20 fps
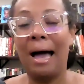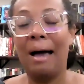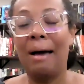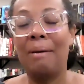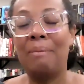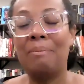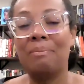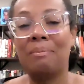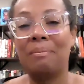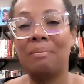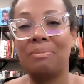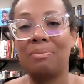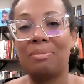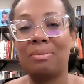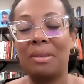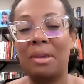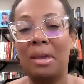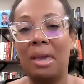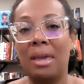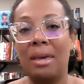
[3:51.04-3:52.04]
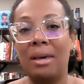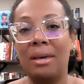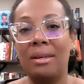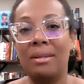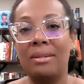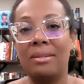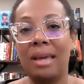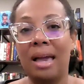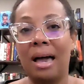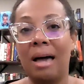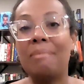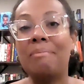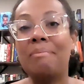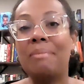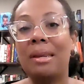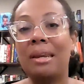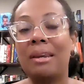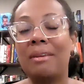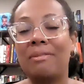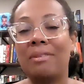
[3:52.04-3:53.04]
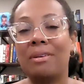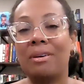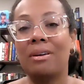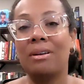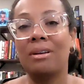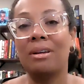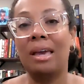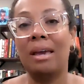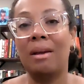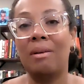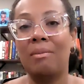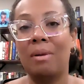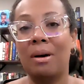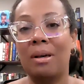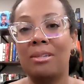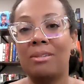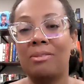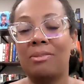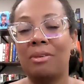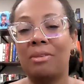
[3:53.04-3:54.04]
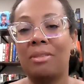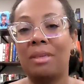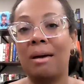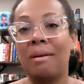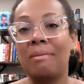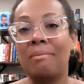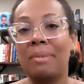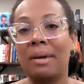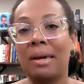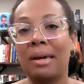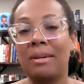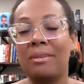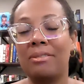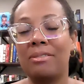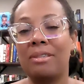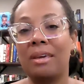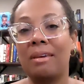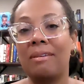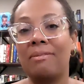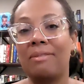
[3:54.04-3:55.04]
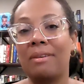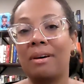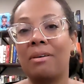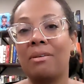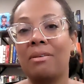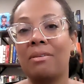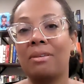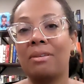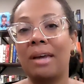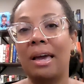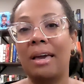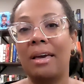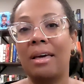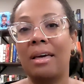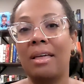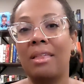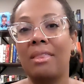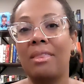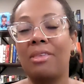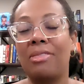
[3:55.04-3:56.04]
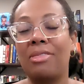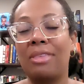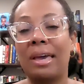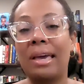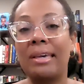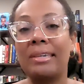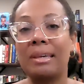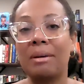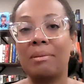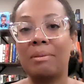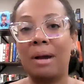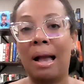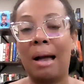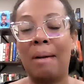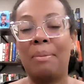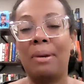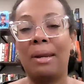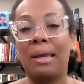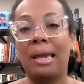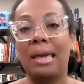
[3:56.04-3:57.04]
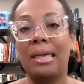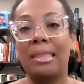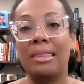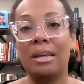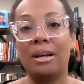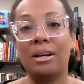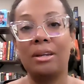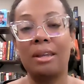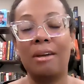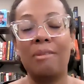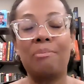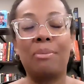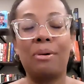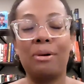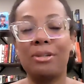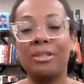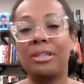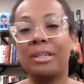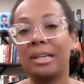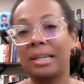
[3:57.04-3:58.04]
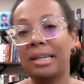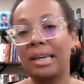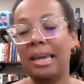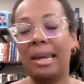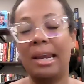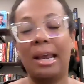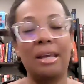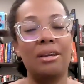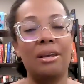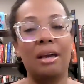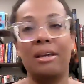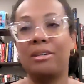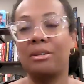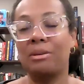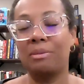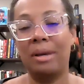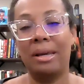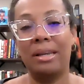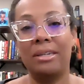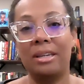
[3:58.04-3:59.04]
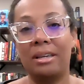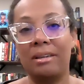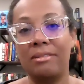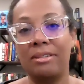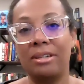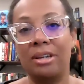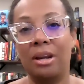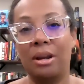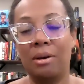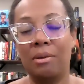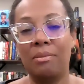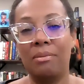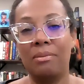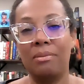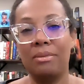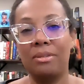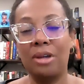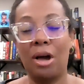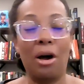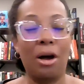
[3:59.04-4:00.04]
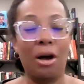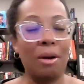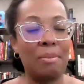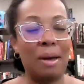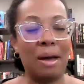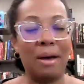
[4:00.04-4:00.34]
um, and how meaningful it was for them because they felt like the things that were happening in their life personally, and I don't like to, talk